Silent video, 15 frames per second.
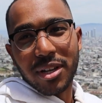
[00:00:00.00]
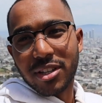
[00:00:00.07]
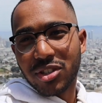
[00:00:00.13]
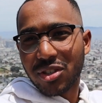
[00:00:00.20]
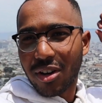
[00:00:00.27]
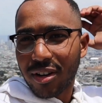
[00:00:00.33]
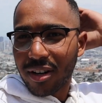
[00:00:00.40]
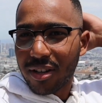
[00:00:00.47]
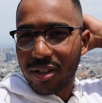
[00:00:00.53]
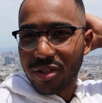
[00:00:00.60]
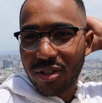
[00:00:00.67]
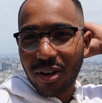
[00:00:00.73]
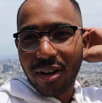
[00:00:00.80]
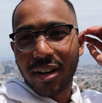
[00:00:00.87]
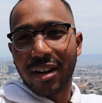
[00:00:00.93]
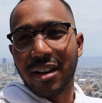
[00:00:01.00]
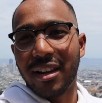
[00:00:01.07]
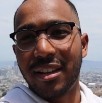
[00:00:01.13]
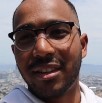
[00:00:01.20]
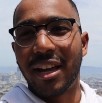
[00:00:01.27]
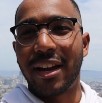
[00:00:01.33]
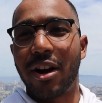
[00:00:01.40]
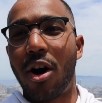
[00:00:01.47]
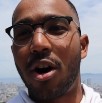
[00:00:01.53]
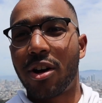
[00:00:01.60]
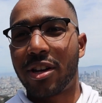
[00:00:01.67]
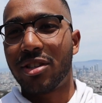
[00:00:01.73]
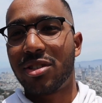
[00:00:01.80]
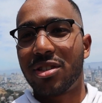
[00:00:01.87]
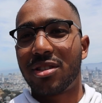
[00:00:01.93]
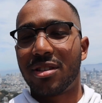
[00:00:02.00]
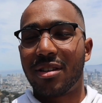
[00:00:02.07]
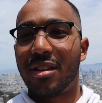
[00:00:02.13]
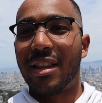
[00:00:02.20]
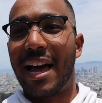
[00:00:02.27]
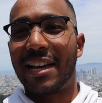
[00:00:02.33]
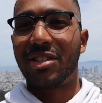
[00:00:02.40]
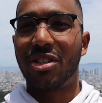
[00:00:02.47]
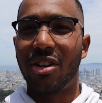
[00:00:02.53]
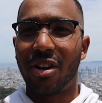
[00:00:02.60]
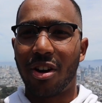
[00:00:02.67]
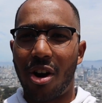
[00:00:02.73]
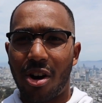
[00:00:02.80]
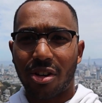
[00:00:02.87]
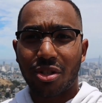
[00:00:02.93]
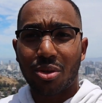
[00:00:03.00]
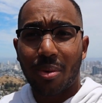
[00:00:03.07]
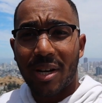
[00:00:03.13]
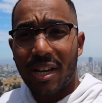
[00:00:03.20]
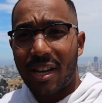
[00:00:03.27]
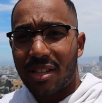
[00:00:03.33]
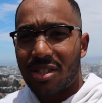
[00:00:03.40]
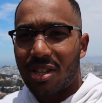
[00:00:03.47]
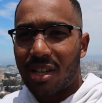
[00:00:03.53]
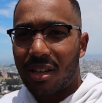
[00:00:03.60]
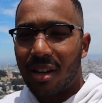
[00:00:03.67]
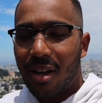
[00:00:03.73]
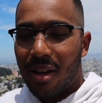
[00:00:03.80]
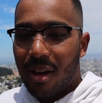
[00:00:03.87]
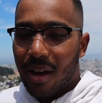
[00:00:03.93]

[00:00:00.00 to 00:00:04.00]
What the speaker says: it started in like August last year, August 2018.